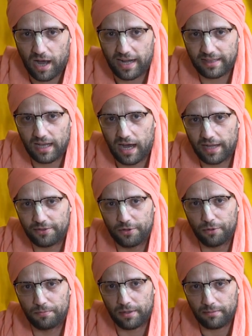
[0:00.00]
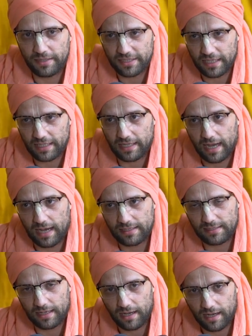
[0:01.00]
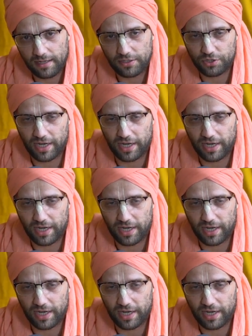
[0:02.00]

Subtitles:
Atato brahma jigyasaha.